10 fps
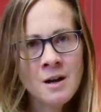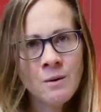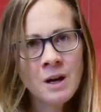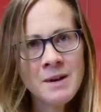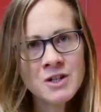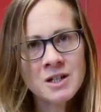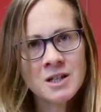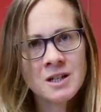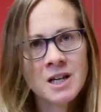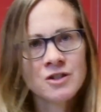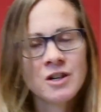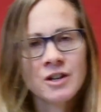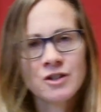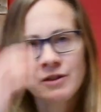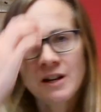Well, I mentioned in the
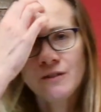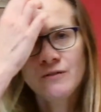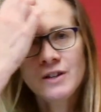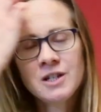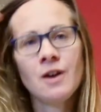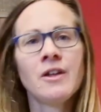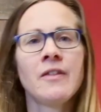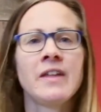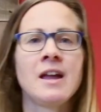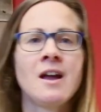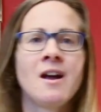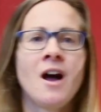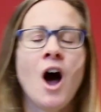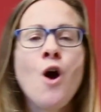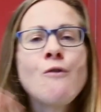introductory video that the
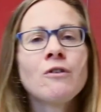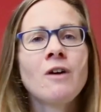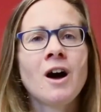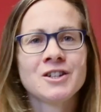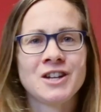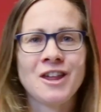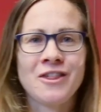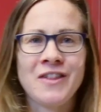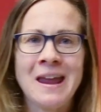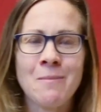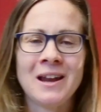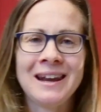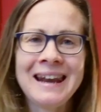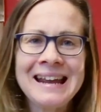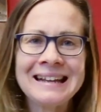overarching theme that
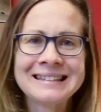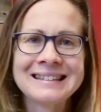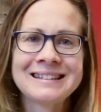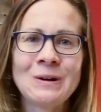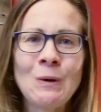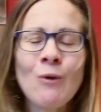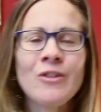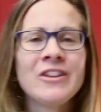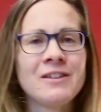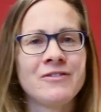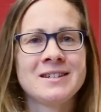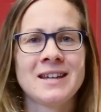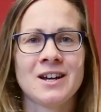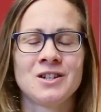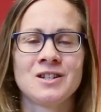links all of the different
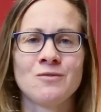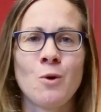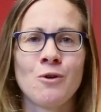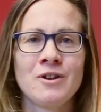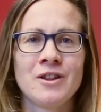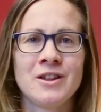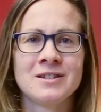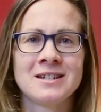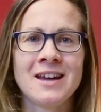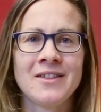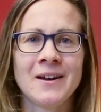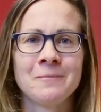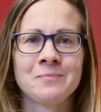sections of 1 Corinthians together